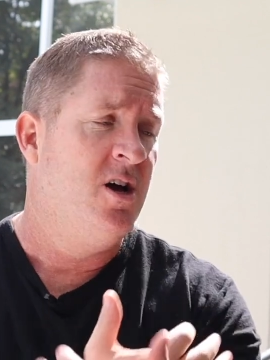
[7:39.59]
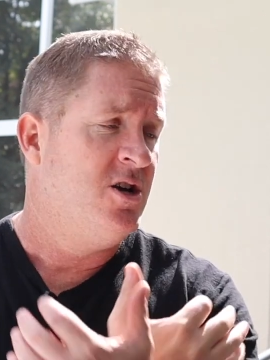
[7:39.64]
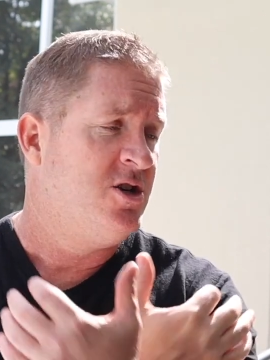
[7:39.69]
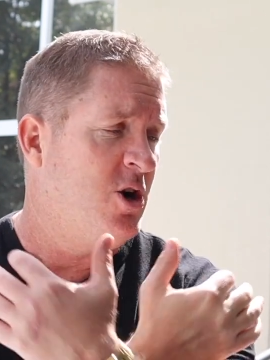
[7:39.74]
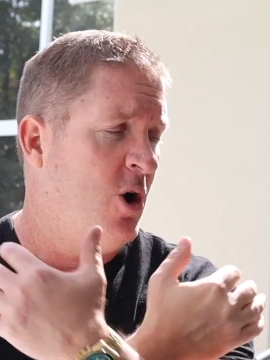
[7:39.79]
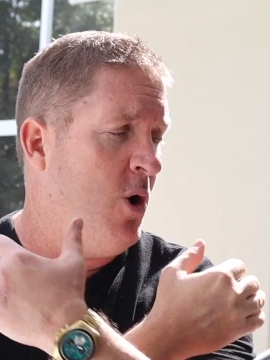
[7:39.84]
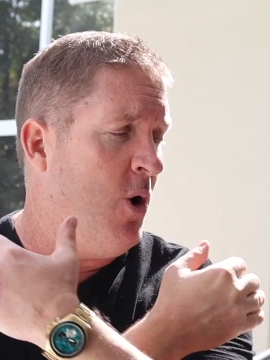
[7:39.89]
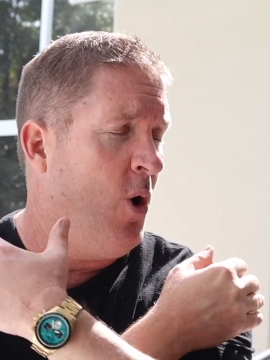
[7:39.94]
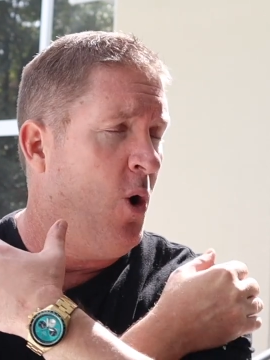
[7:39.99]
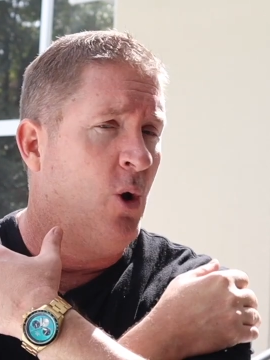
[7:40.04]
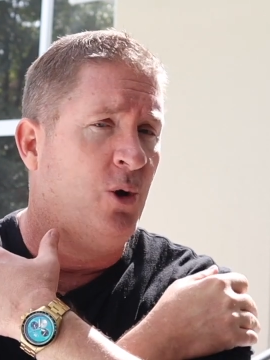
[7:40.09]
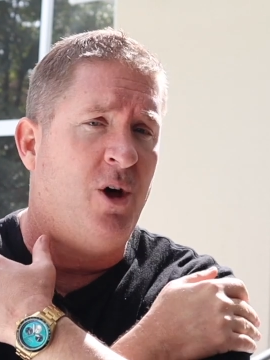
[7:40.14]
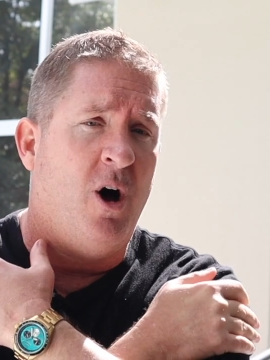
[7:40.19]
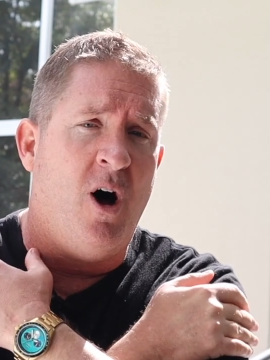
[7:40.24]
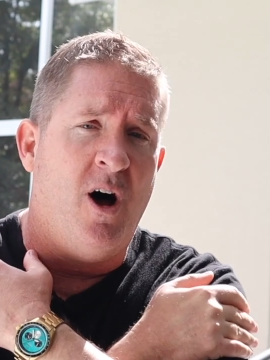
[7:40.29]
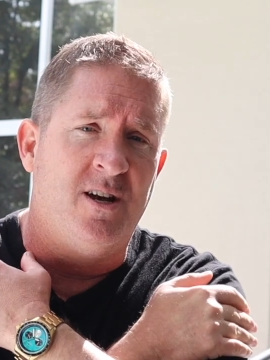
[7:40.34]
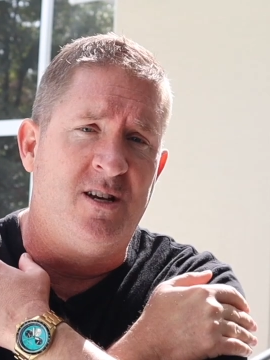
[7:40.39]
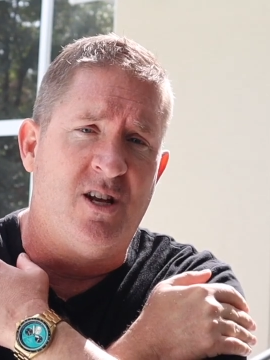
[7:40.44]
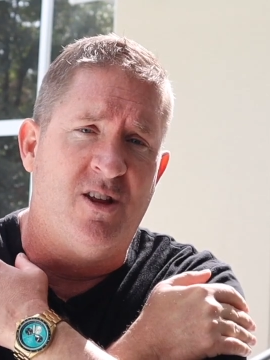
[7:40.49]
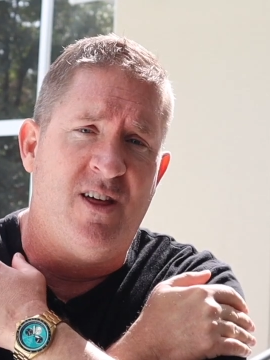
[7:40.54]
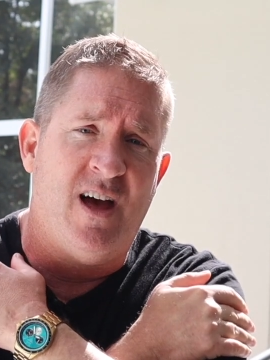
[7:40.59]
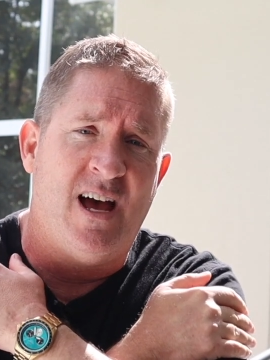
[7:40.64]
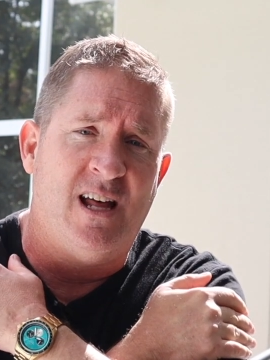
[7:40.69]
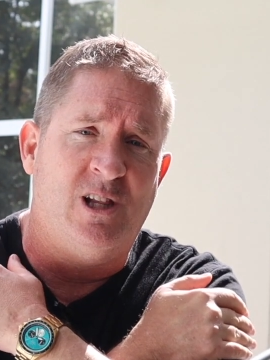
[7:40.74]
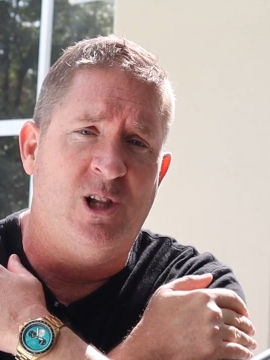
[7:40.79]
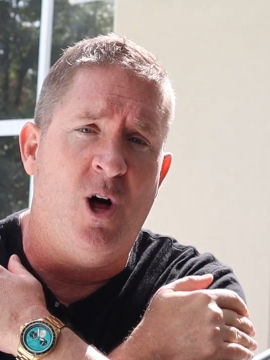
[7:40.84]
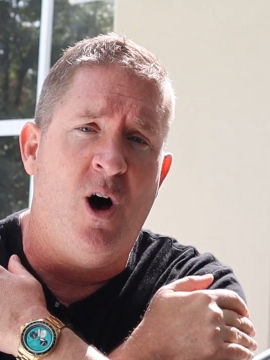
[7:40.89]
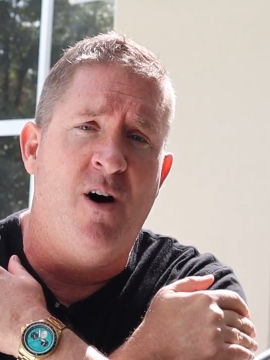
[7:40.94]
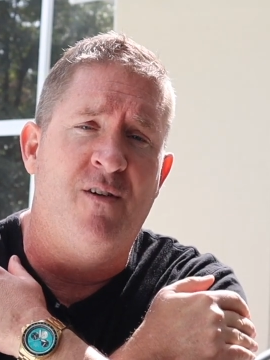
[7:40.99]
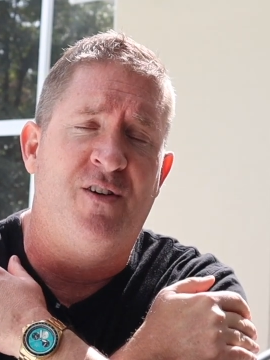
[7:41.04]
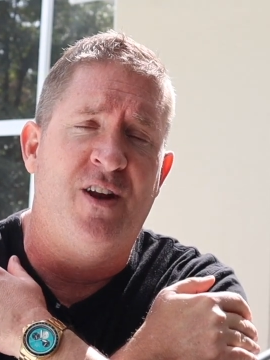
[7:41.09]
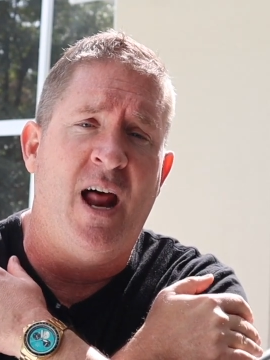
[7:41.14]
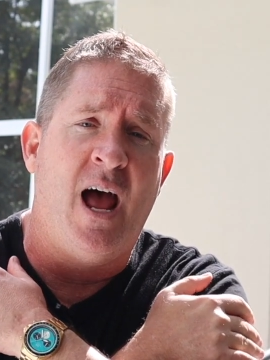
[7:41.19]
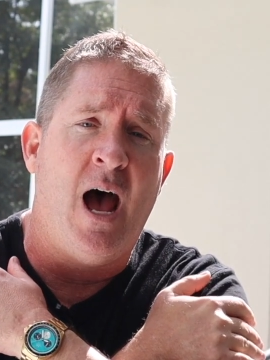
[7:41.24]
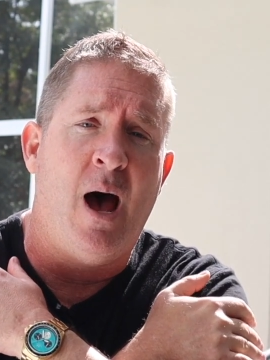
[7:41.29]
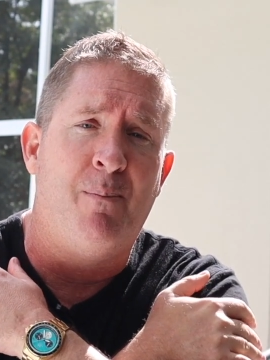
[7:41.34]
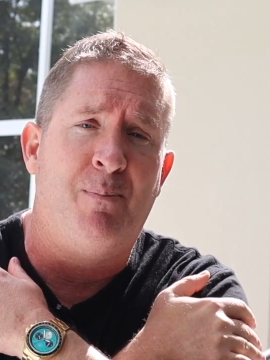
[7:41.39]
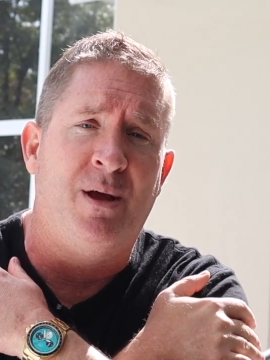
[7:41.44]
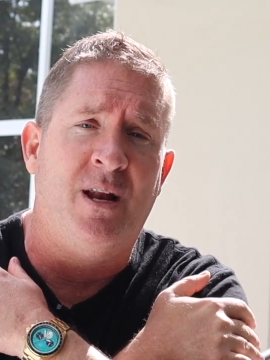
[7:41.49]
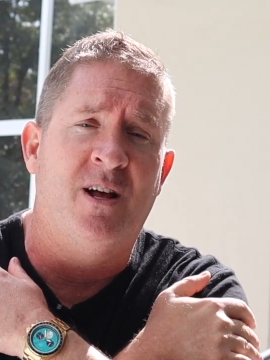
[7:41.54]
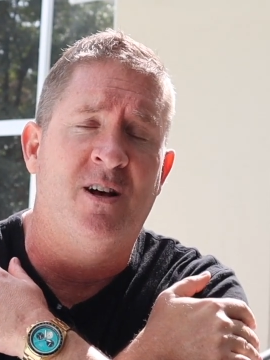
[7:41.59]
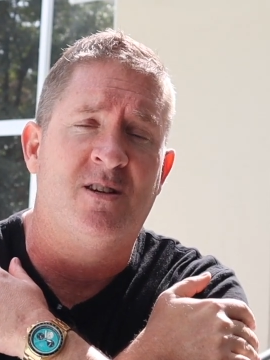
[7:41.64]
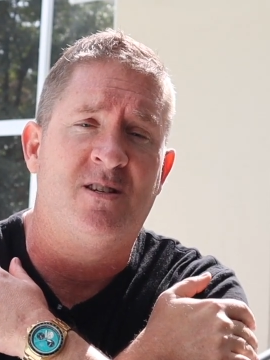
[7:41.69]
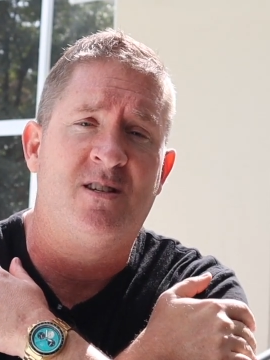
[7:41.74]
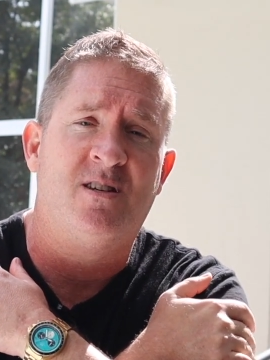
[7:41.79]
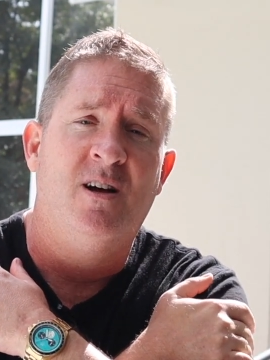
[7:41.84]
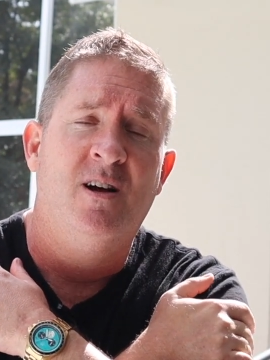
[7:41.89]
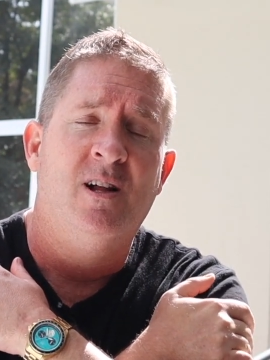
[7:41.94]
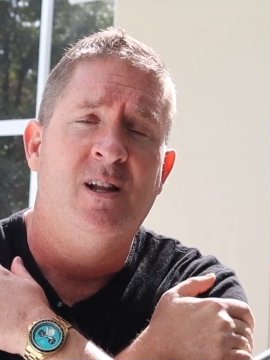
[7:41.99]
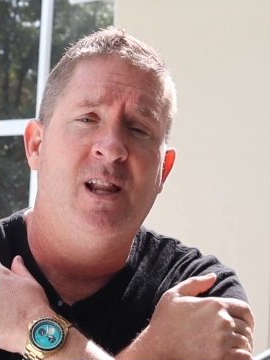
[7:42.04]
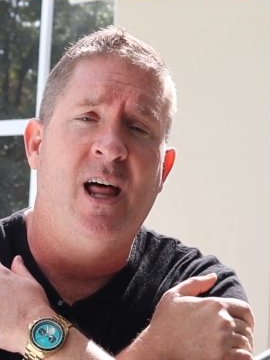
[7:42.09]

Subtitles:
to hold on to that love and happiness